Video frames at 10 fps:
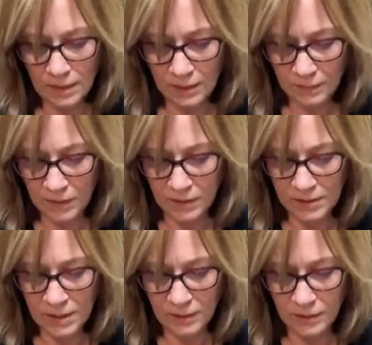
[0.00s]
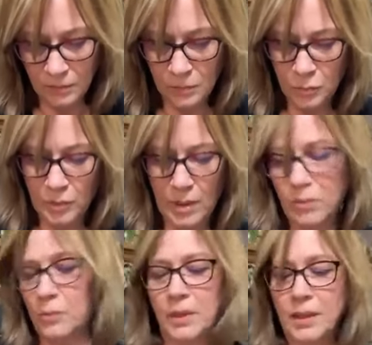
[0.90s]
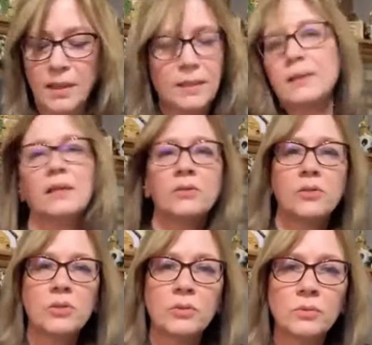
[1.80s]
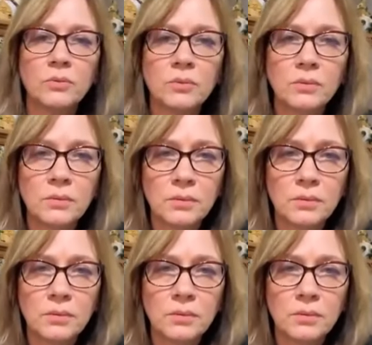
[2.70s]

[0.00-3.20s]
And then I'm going to tuck the brown one in there too.